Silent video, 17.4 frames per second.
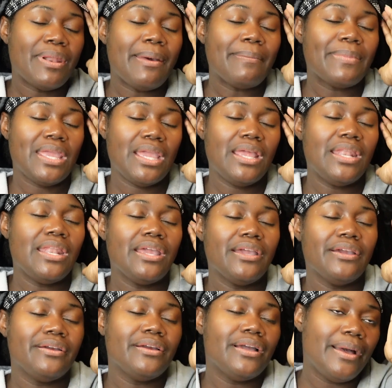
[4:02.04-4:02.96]
I'm getting
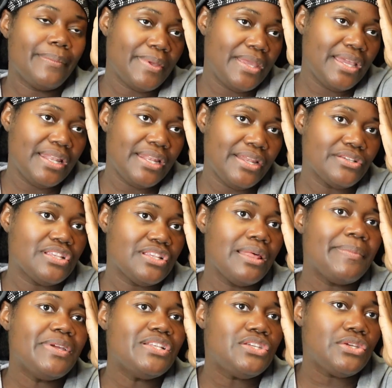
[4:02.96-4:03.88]
there. I'm getting there. So
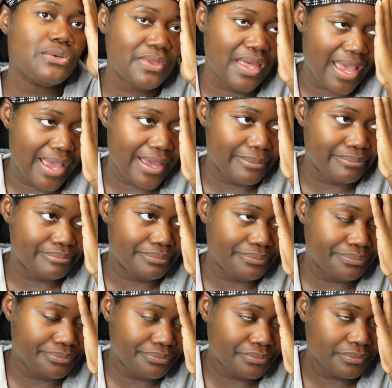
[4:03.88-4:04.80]
let me do that.
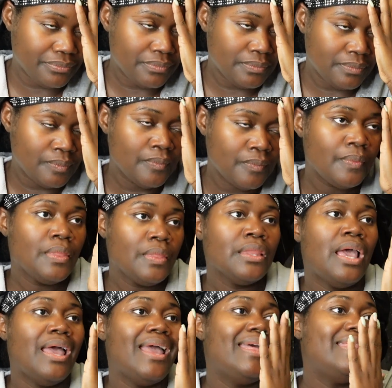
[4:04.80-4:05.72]

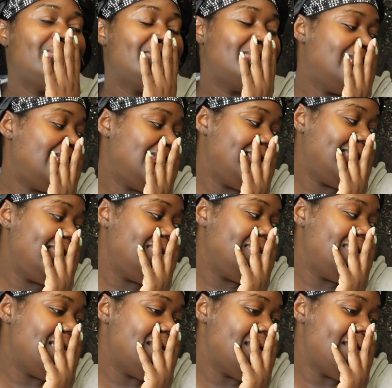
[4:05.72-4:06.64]
And
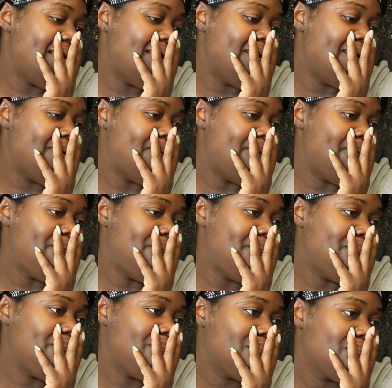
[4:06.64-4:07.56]
then
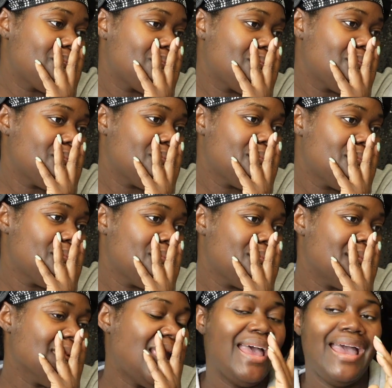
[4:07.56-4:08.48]
I
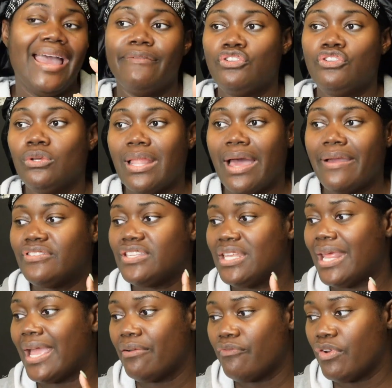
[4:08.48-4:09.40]
have 2 lives
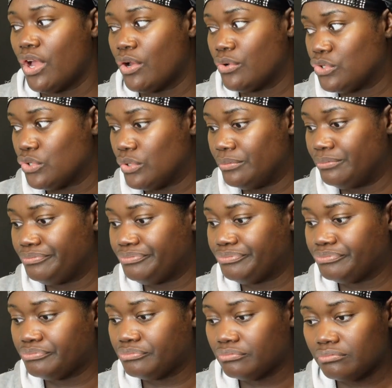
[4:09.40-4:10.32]
today in rehearsal.
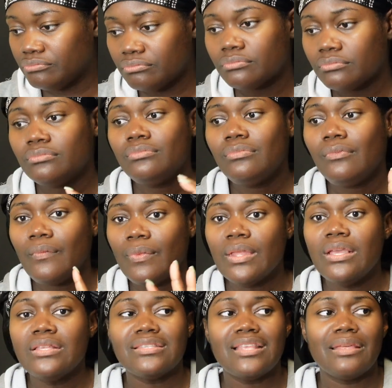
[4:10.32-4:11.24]

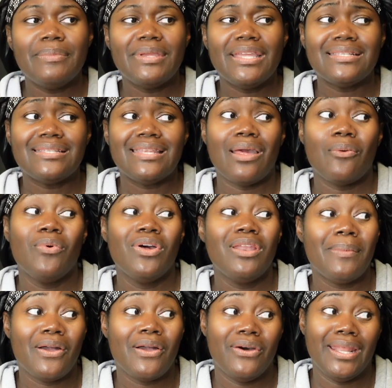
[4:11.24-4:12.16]
So let me get to that. What
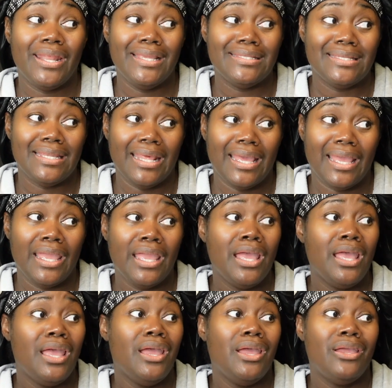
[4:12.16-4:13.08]
am I going to eat today?
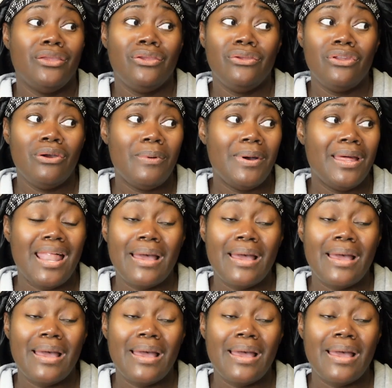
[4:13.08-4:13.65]
You know what?